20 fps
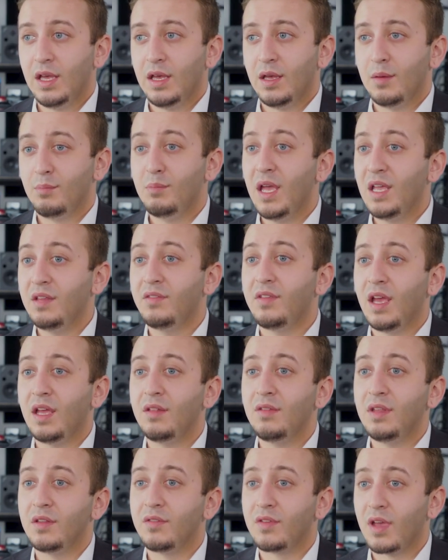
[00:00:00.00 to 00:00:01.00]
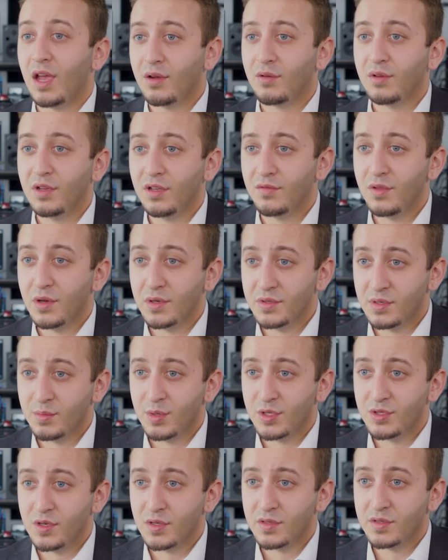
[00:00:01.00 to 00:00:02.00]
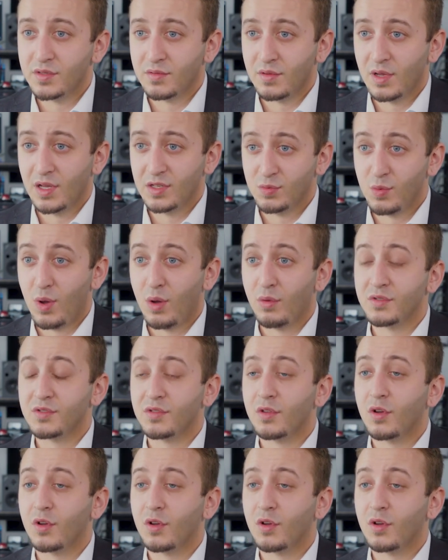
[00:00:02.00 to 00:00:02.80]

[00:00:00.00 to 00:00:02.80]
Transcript: maintain the integrity of those images as well as the